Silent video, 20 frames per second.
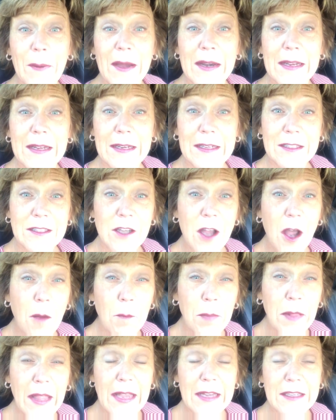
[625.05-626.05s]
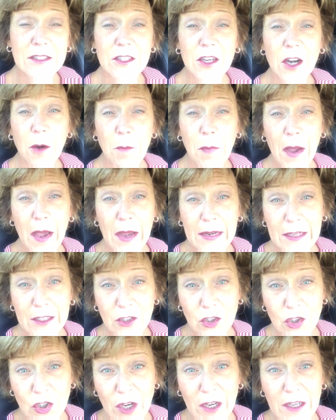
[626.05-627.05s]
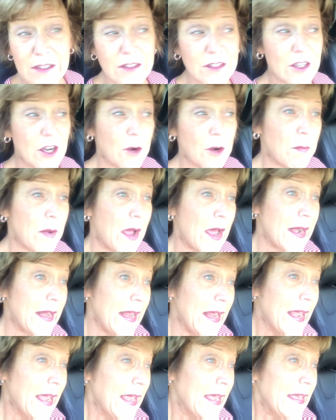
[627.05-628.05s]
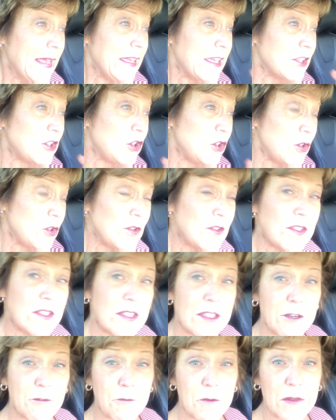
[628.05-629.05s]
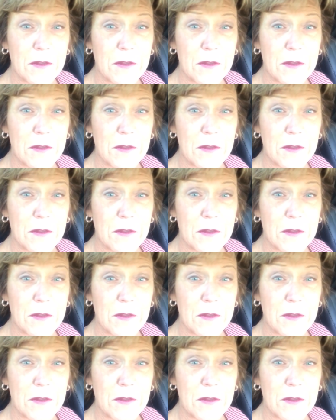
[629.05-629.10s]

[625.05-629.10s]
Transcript: But it is complex, and our body adjusts, and our body gets used to